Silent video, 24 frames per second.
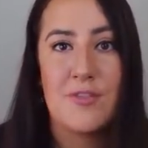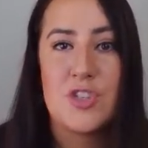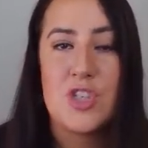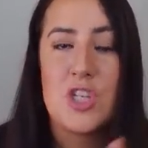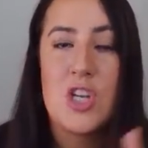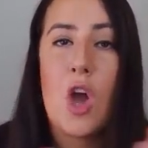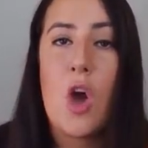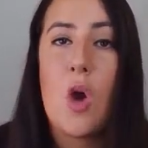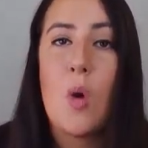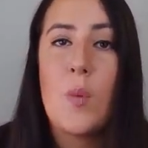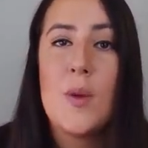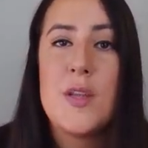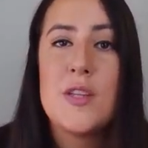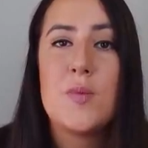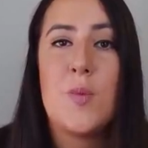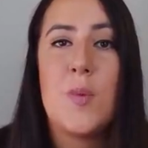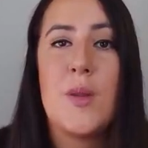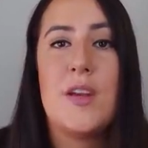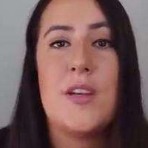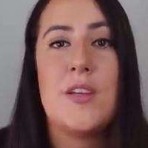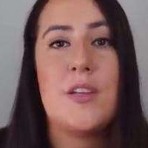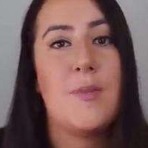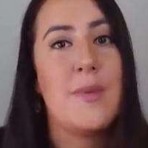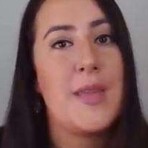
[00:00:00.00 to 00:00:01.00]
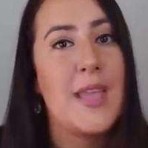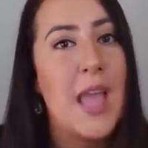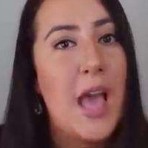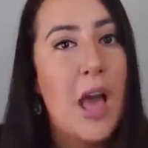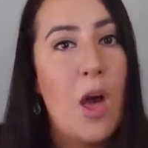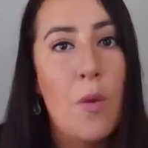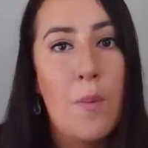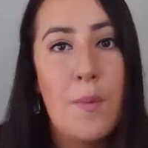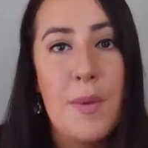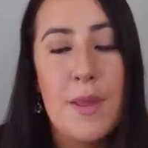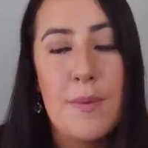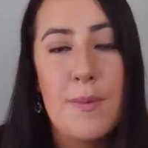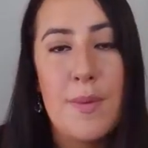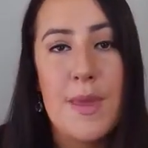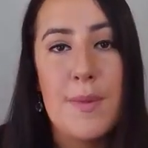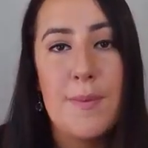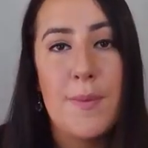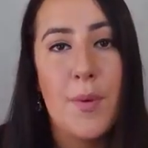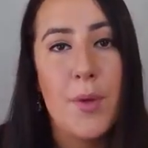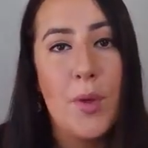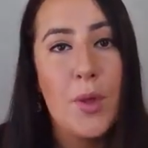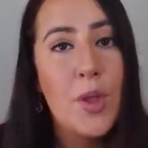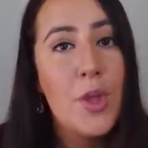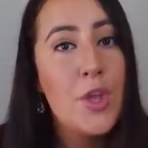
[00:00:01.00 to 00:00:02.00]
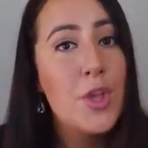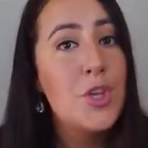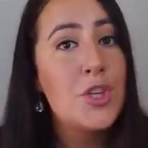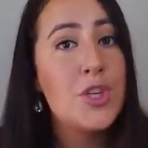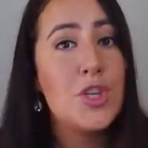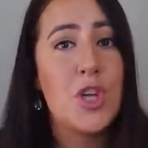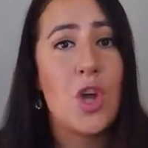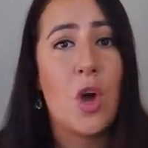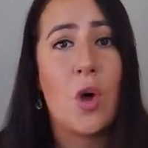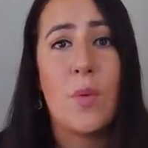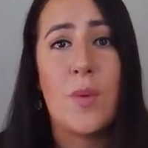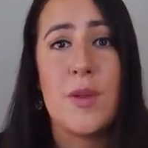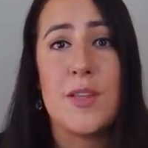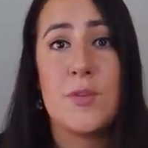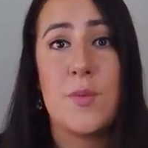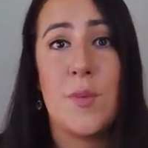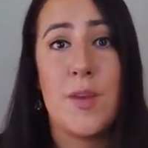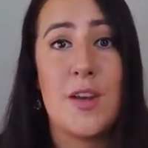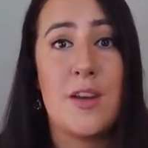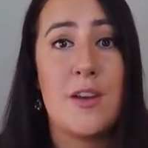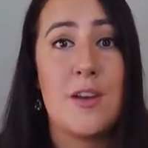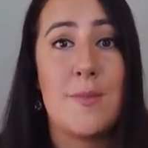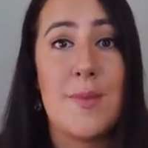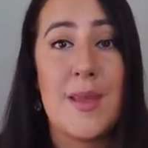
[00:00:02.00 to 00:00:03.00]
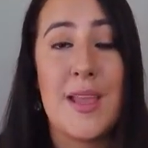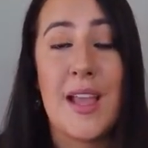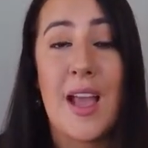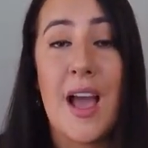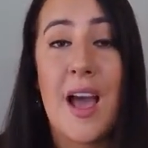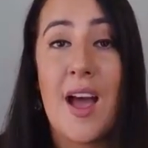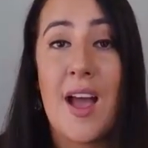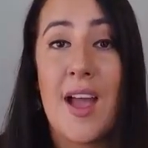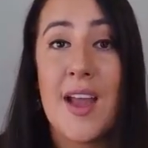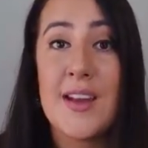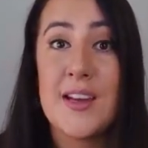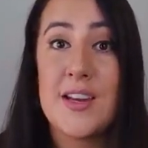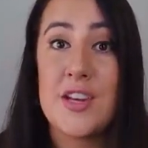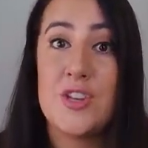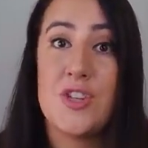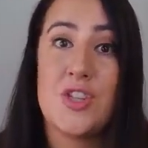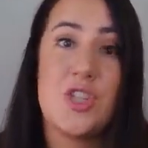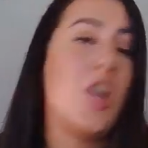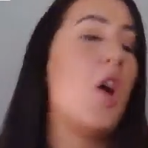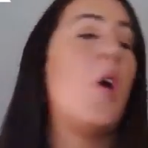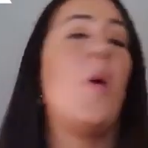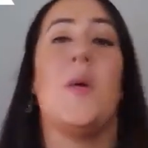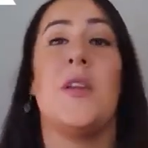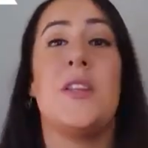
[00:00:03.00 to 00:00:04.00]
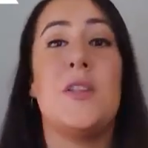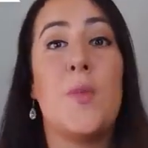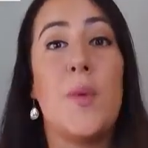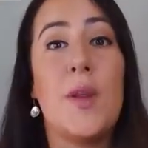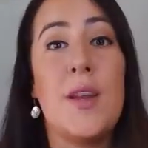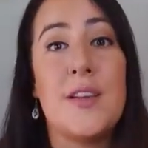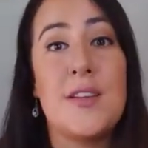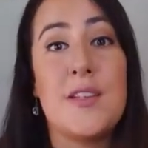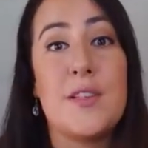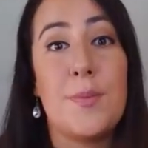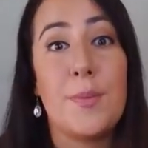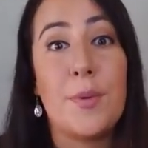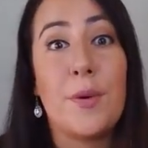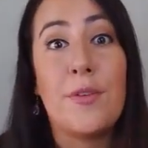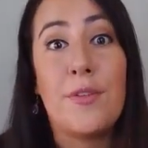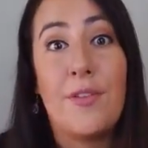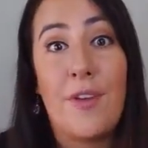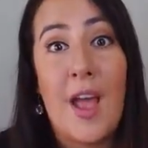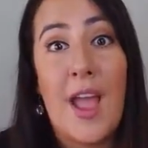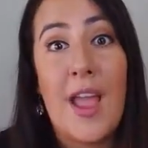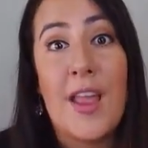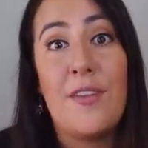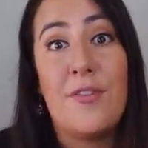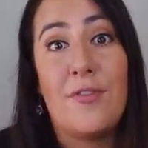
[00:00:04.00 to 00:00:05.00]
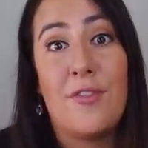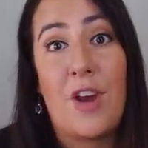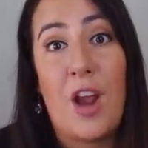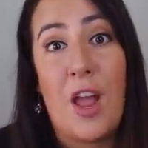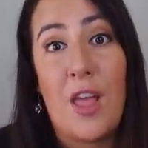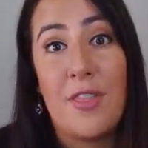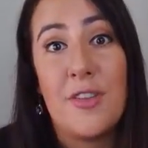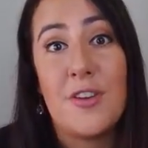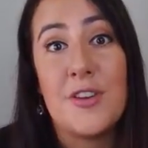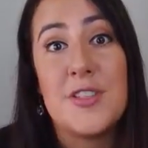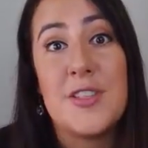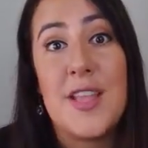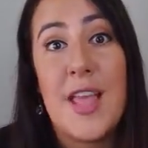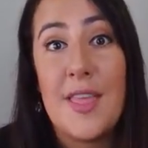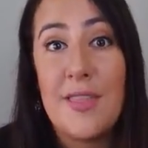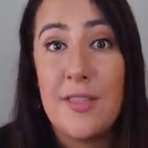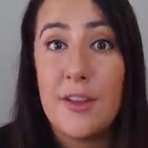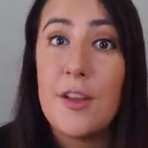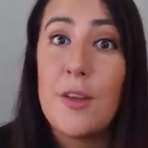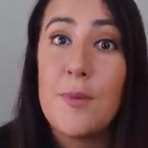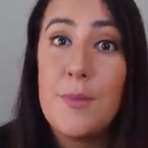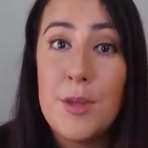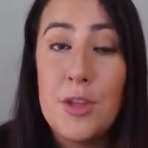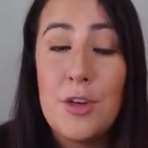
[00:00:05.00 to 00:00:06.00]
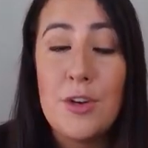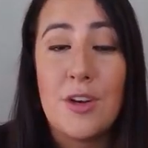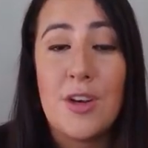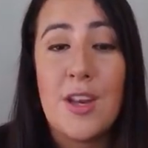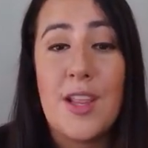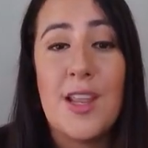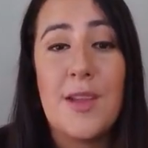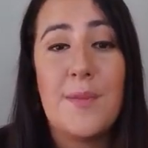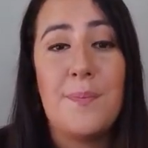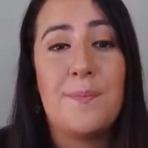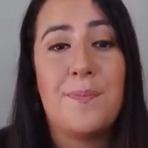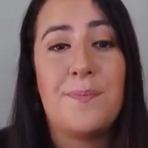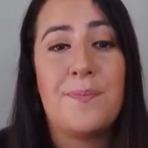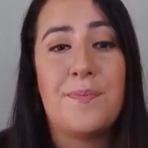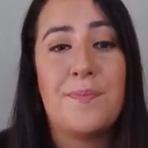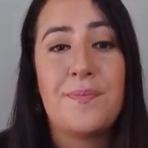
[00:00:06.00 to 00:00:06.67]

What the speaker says: She always wanted to be helping people, she always wanted to be kind, and she always wanted to provide for others and the community.